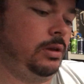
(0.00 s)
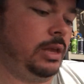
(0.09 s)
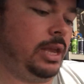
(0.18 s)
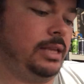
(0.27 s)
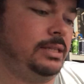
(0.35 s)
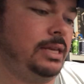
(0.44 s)

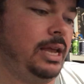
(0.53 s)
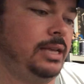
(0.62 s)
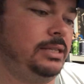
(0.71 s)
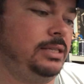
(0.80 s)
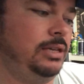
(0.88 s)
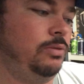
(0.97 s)
can't say I
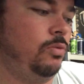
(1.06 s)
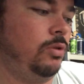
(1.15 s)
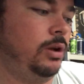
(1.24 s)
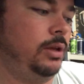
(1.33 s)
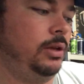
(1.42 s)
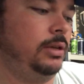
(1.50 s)
see
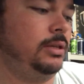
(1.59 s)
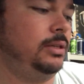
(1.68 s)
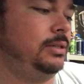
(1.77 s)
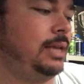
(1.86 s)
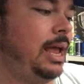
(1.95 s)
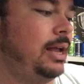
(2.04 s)
what
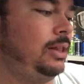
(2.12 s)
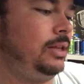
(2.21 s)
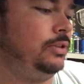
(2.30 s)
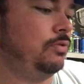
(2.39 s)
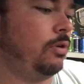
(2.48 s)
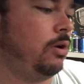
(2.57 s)
exactly
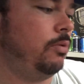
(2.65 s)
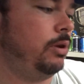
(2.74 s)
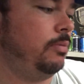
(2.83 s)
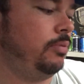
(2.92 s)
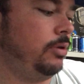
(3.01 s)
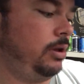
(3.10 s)
is wrong with
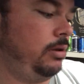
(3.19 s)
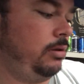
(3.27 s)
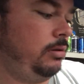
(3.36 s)
it, but